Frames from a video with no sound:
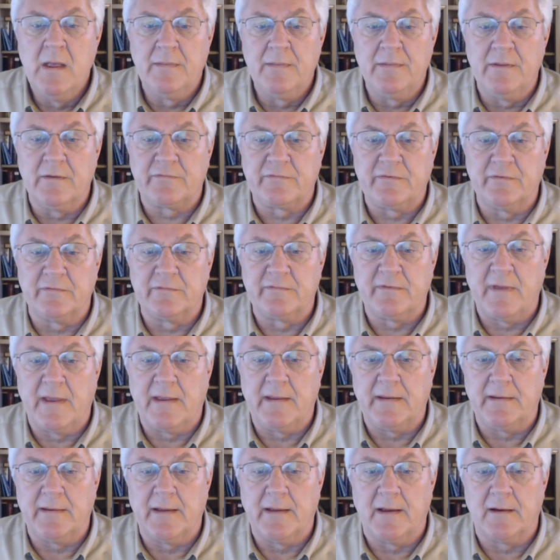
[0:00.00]
This is
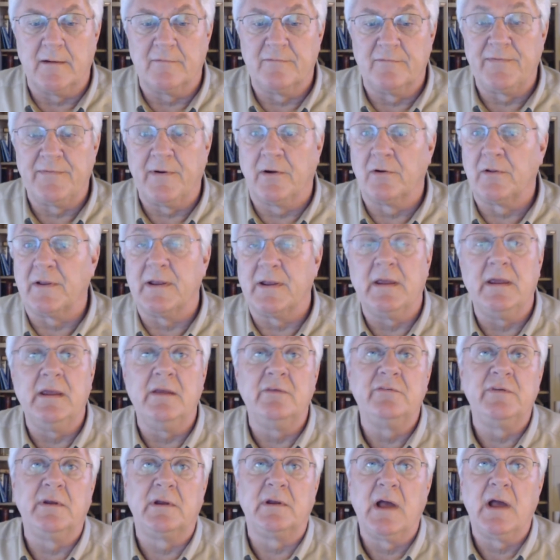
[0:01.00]
a fairly
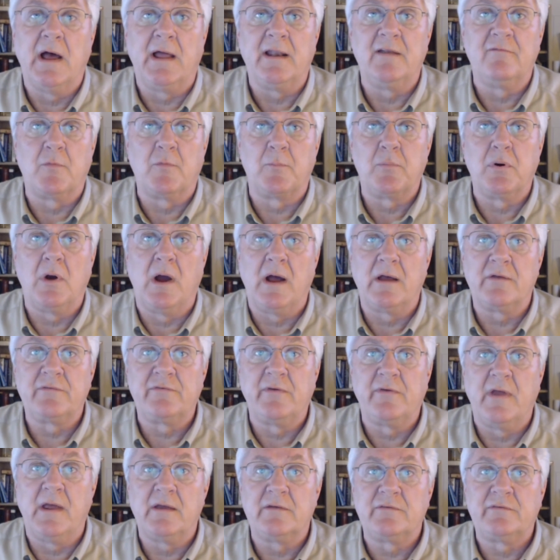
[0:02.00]
easy kind of a
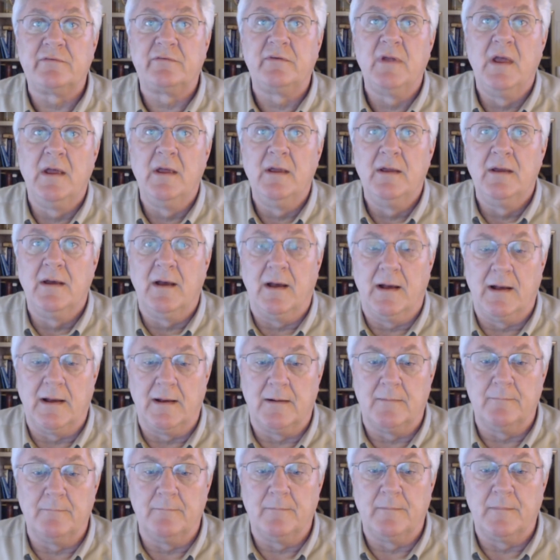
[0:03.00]
process.
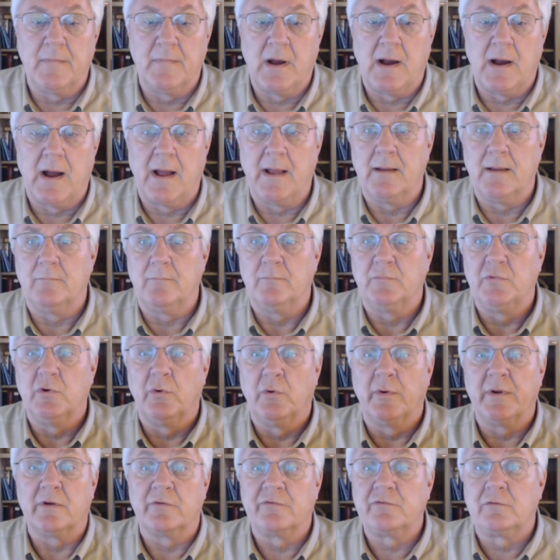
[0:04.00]
I am
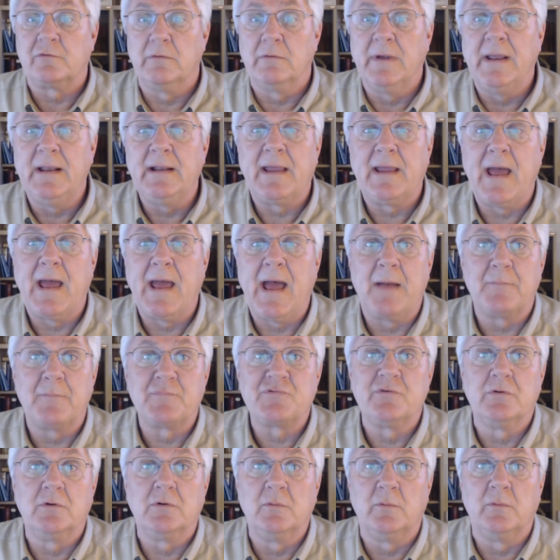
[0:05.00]
doing a screen
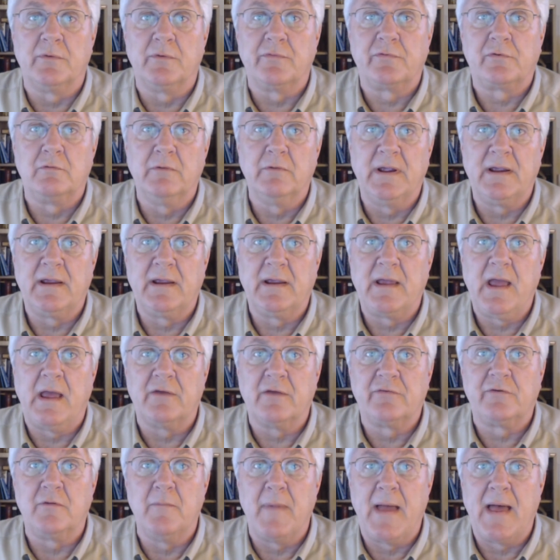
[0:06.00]
capture with
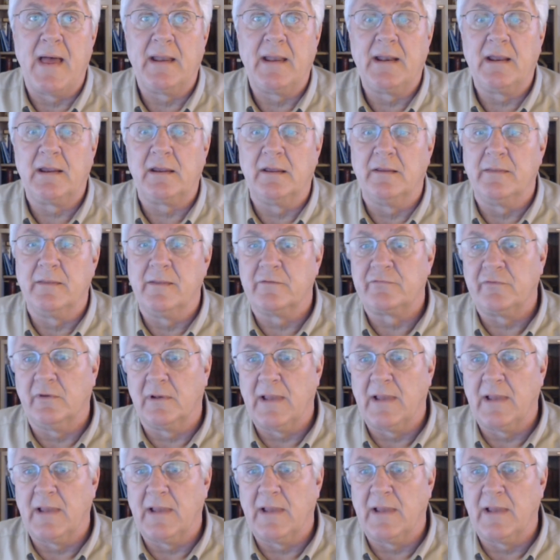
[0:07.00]
Screencast-O-Matic, and this